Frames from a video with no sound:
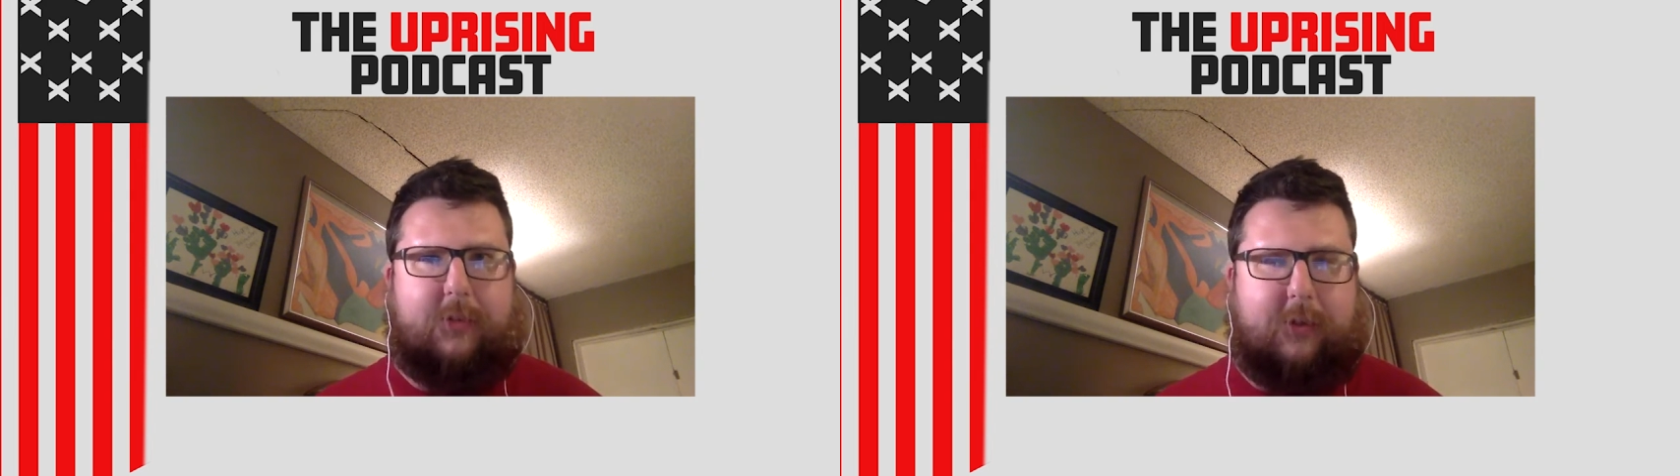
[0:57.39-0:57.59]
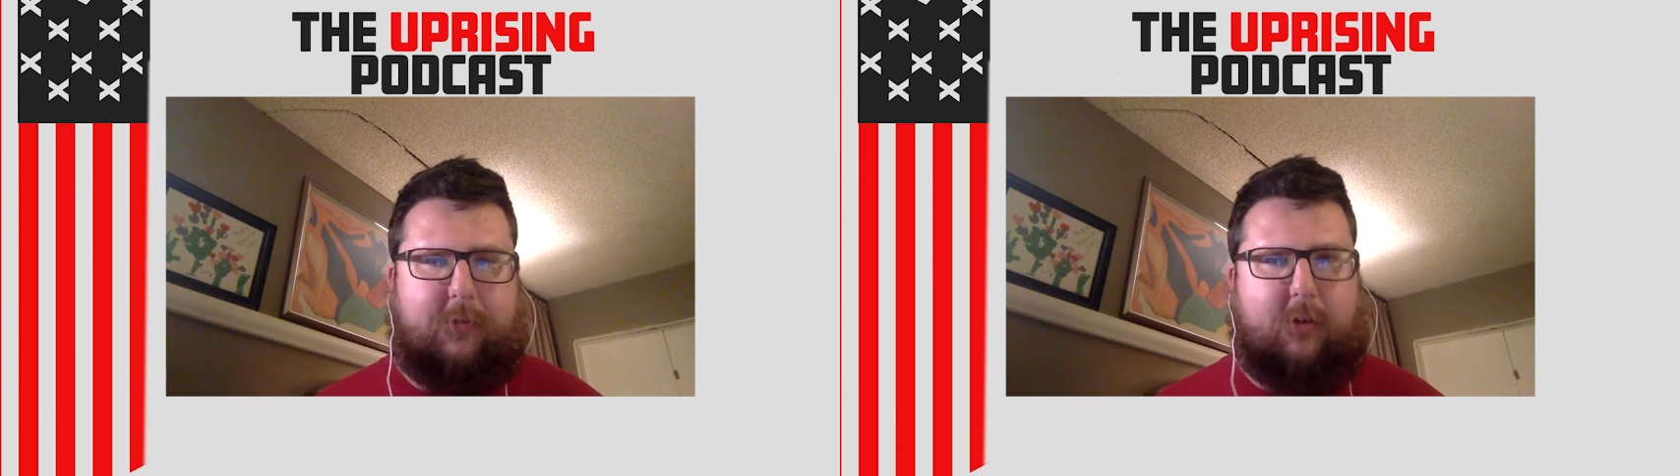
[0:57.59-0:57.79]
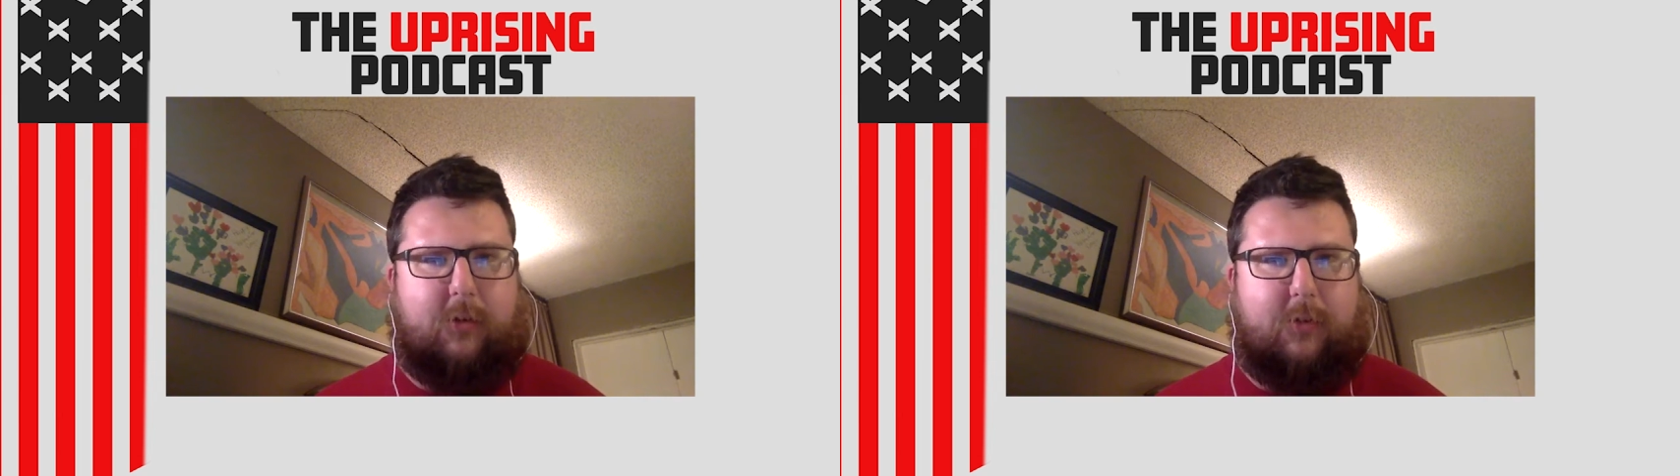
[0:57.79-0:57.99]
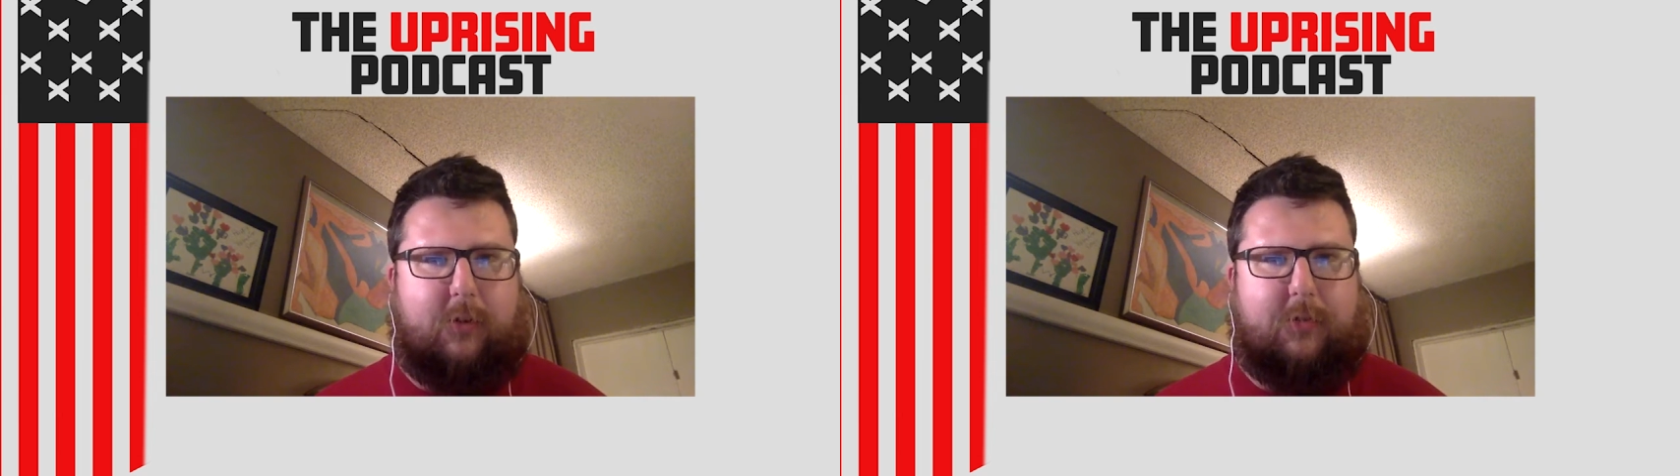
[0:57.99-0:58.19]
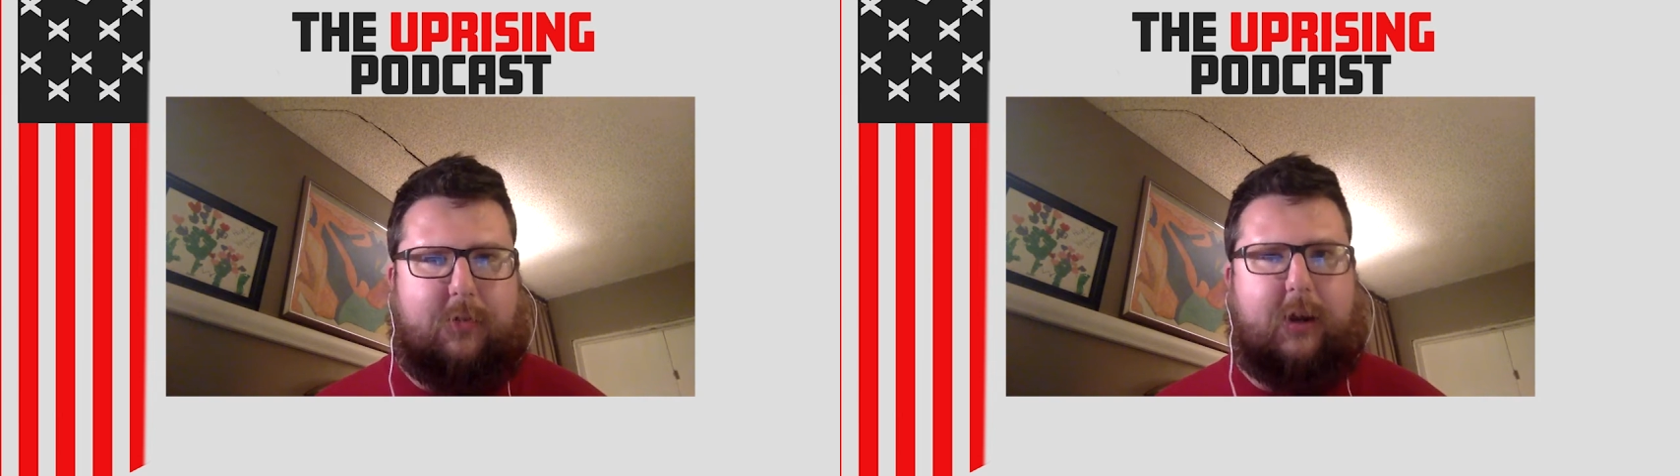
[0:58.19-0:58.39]
then
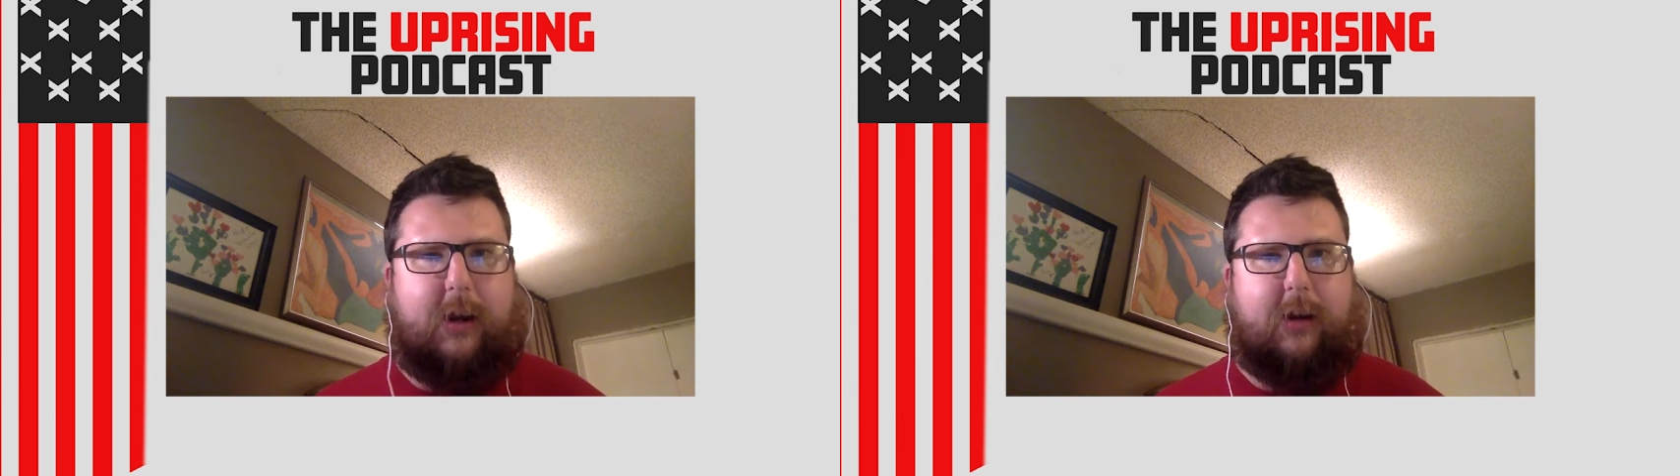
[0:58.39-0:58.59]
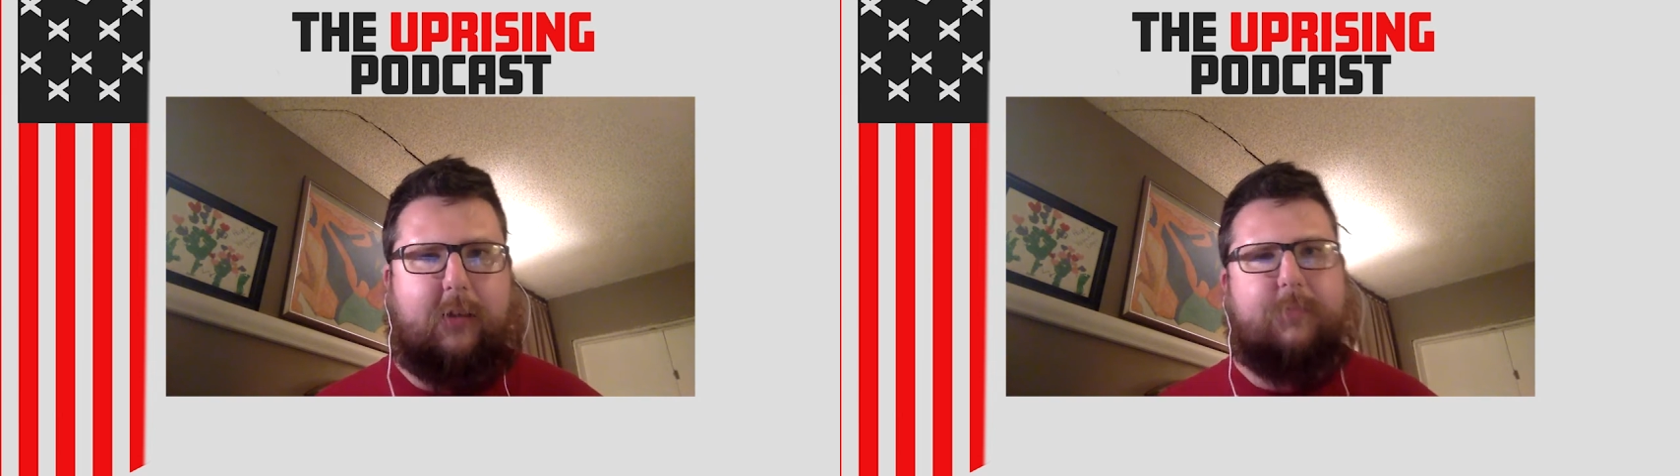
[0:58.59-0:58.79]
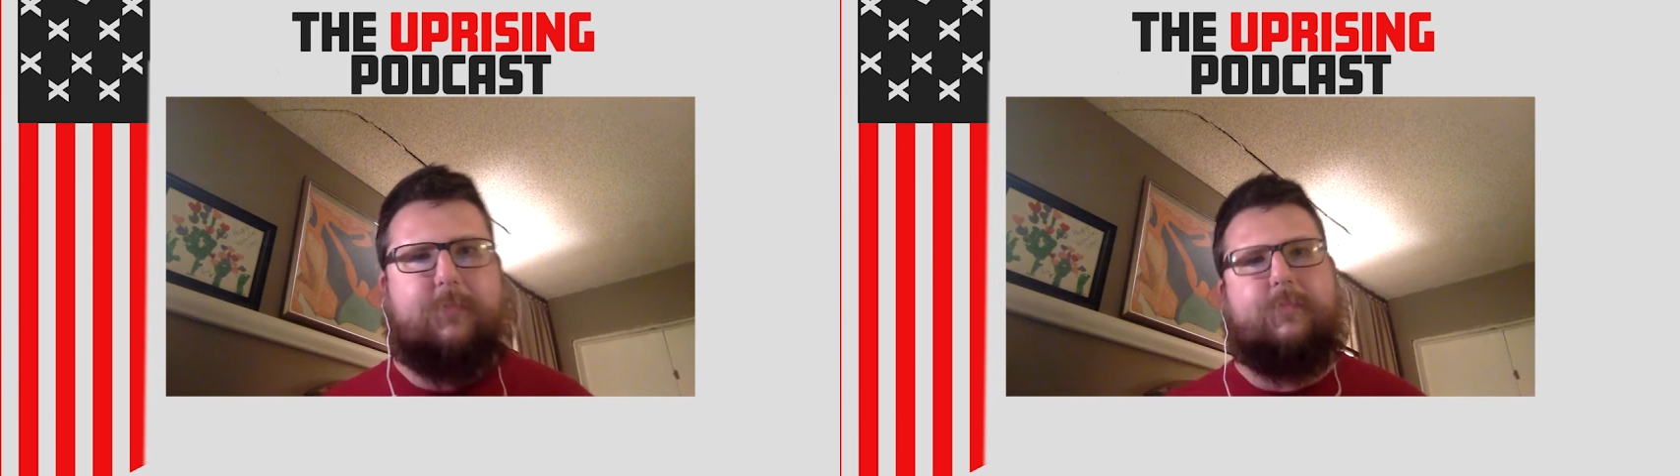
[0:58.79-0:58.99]
we'll stay